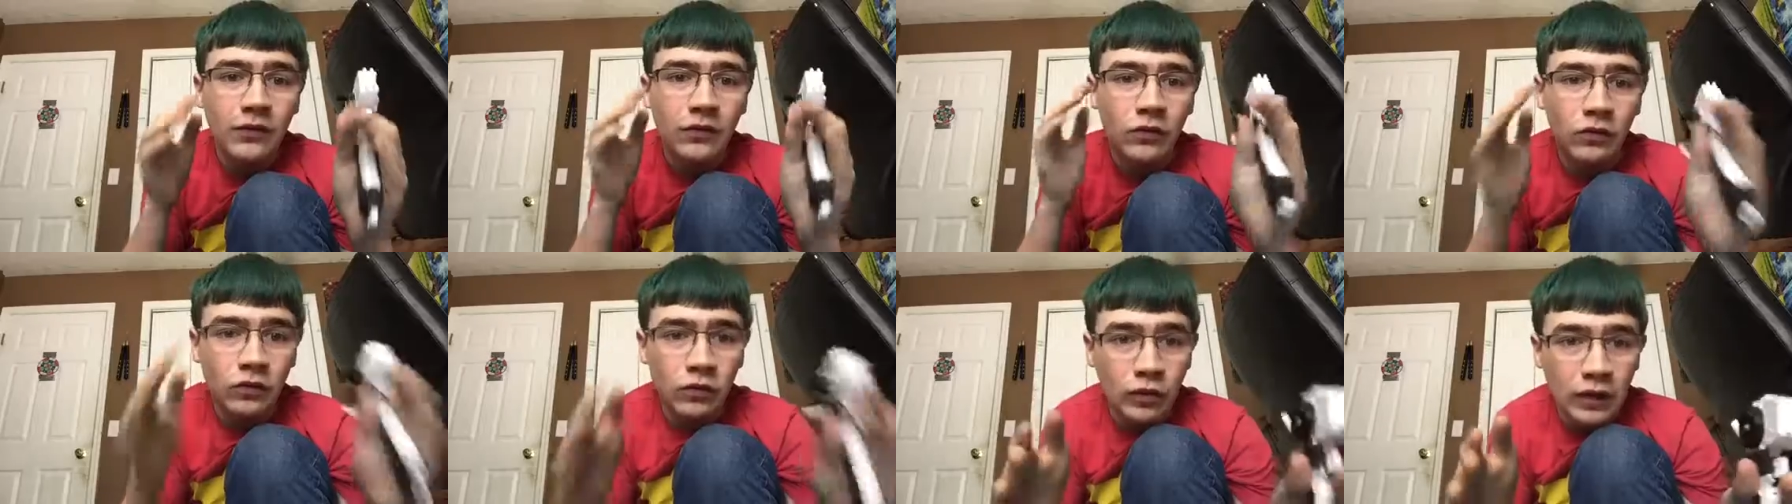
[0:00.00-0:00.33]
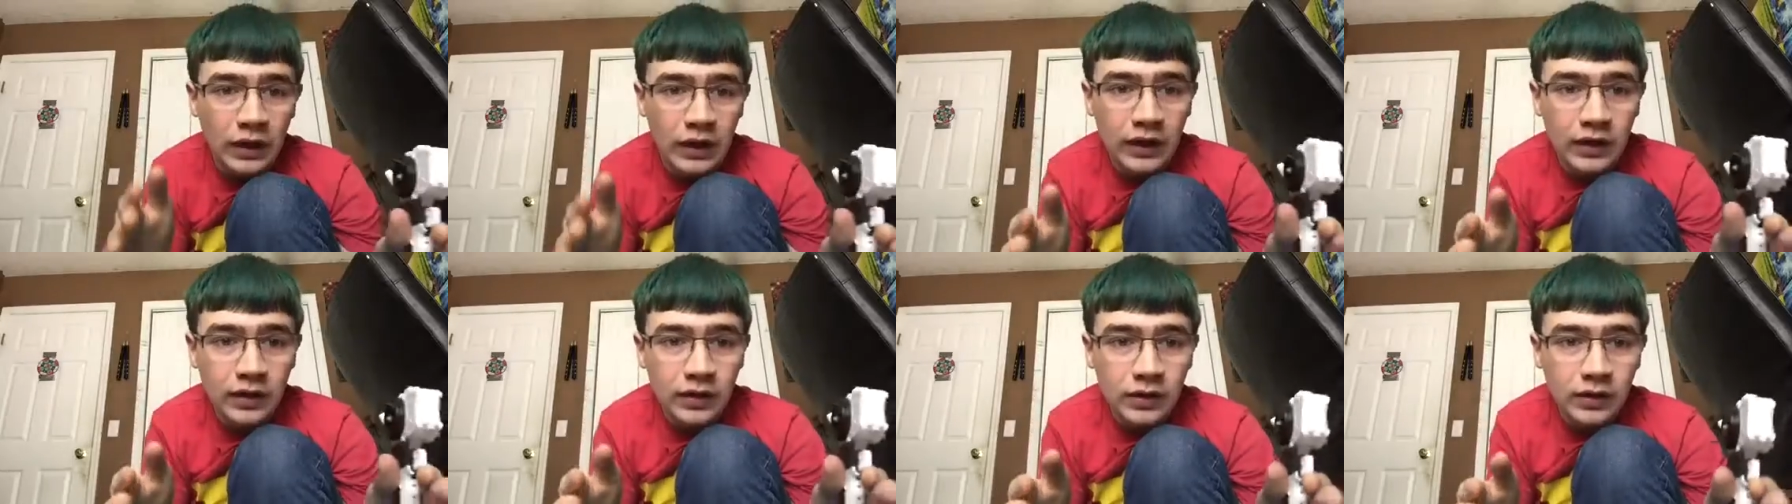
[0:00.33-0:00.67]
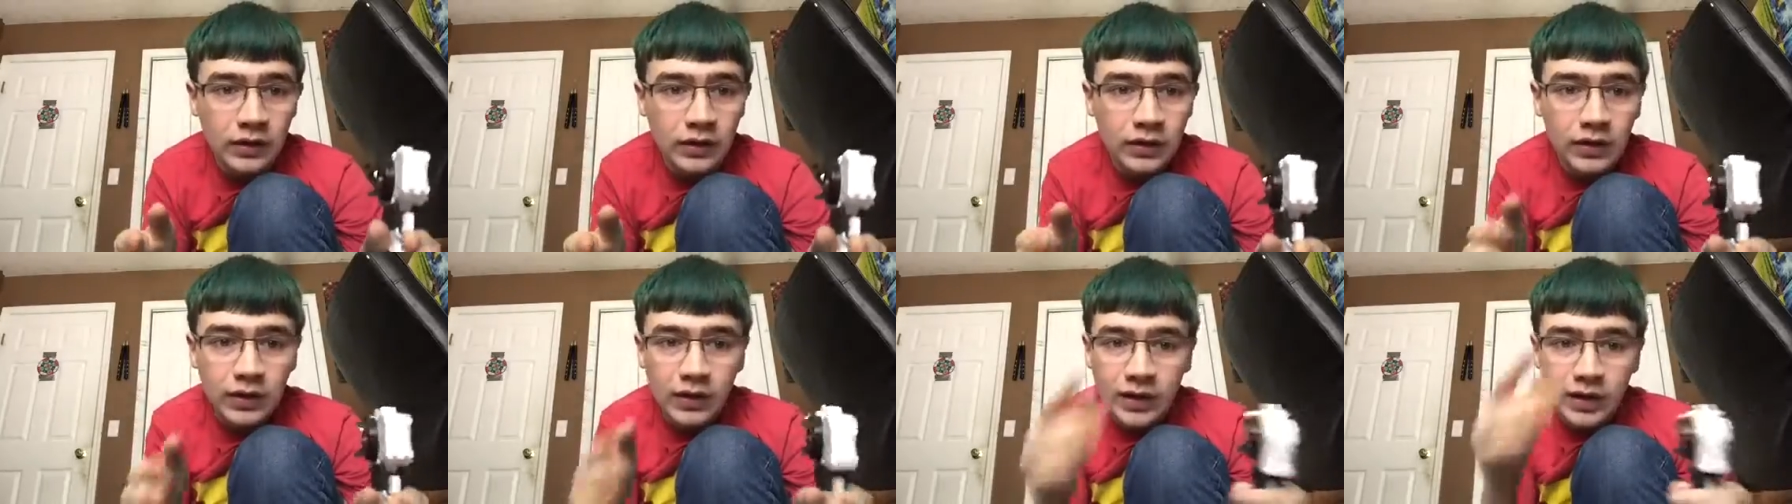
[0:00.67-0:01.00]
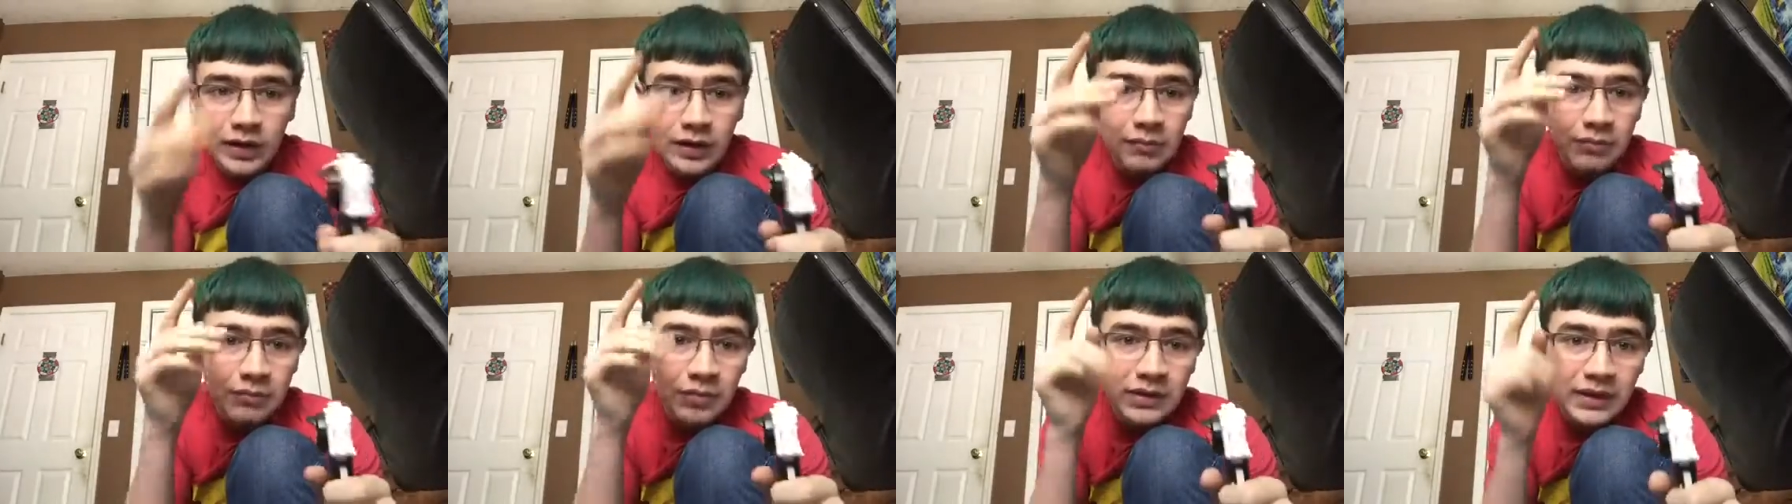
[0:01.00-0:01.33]
the string,
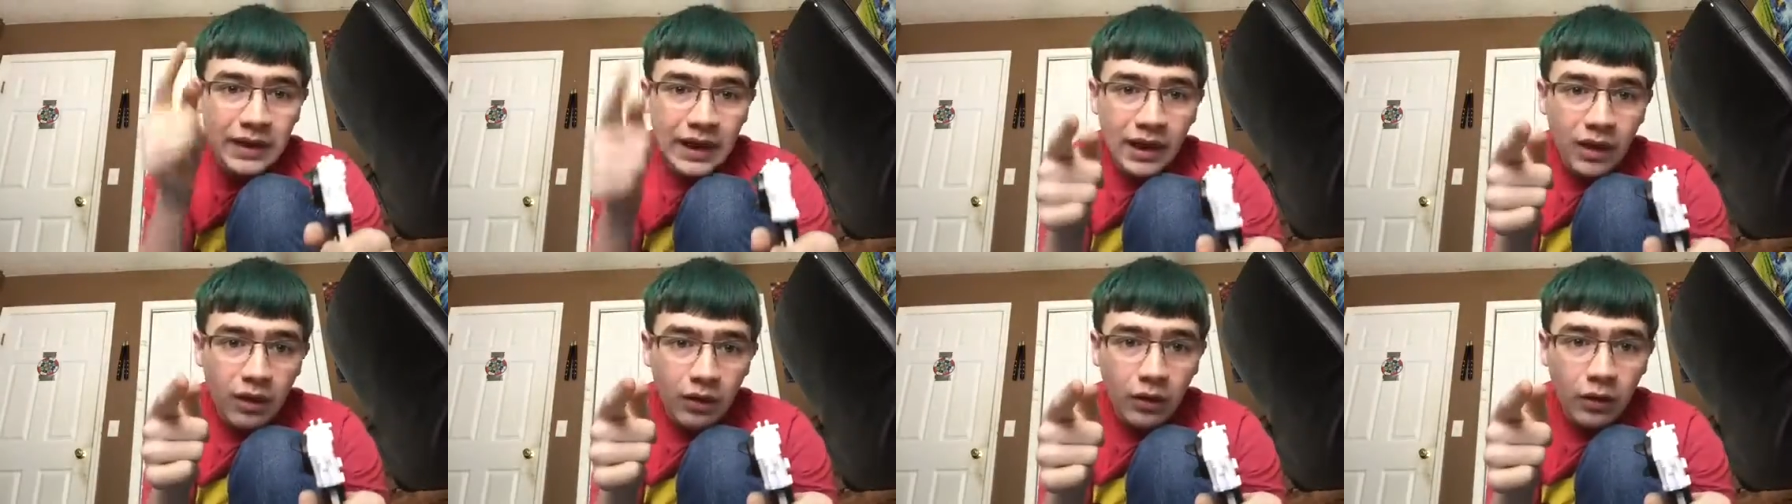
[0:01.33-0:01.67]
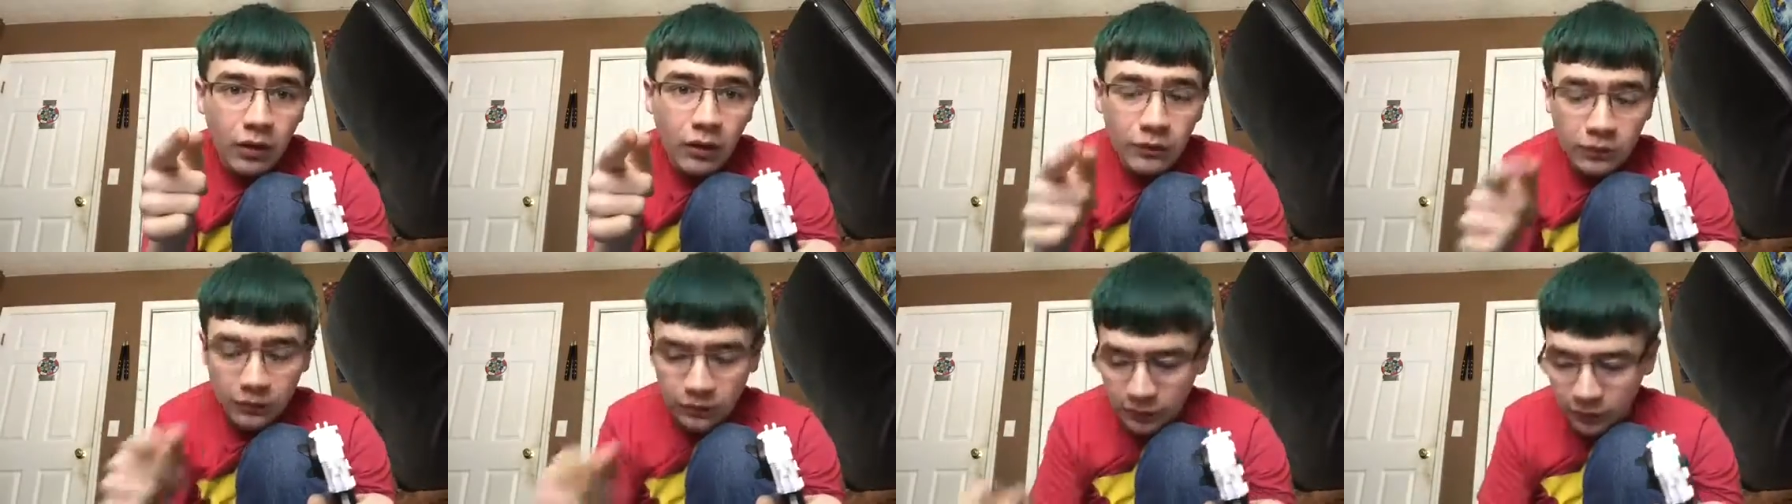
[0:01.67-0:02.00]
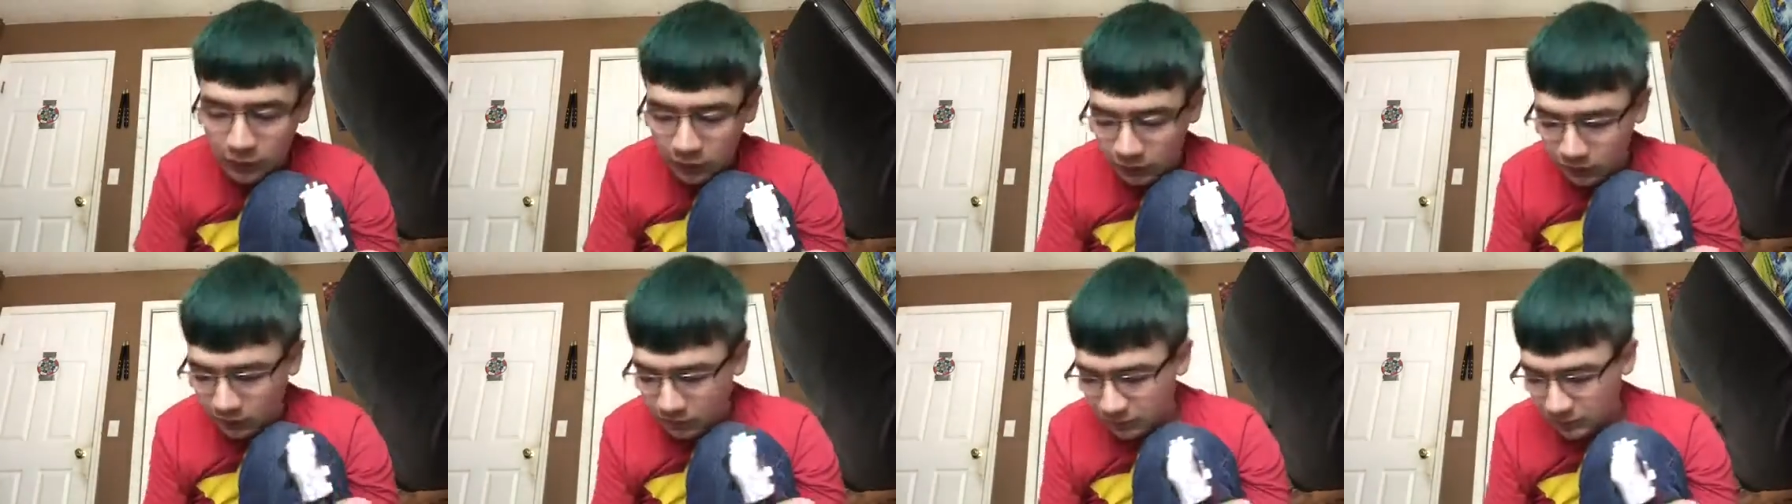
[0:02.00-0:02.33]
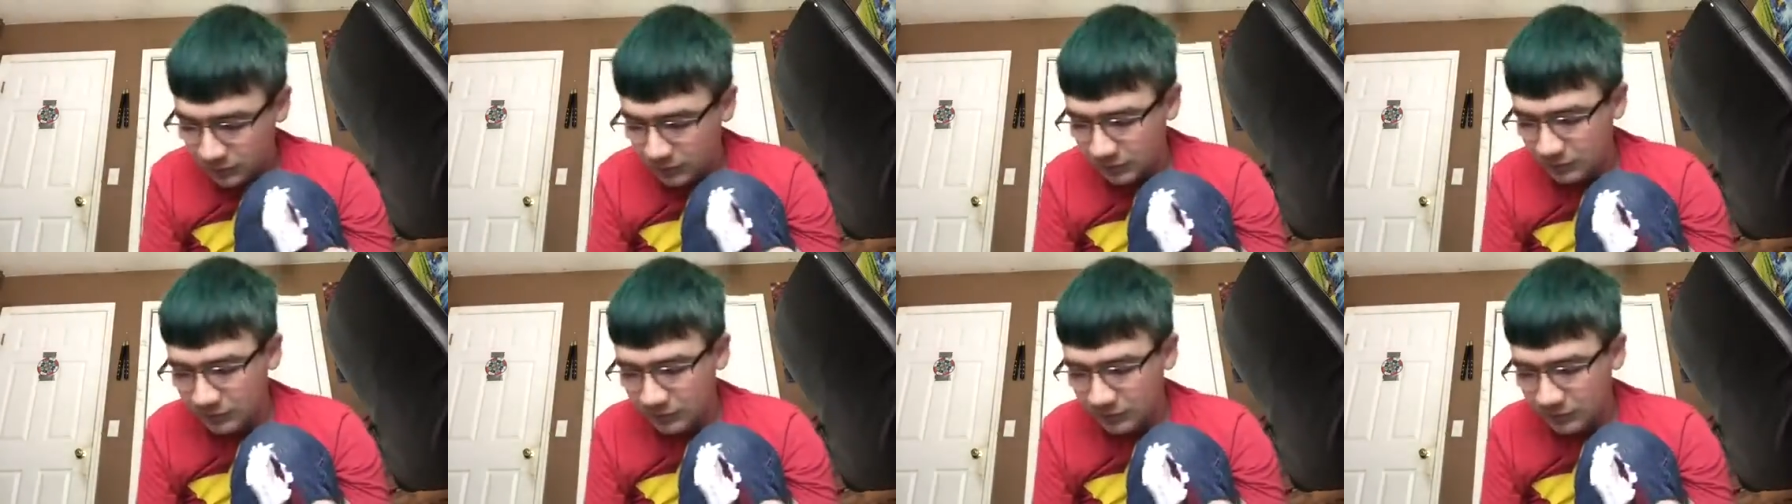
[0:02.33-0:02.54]
but that also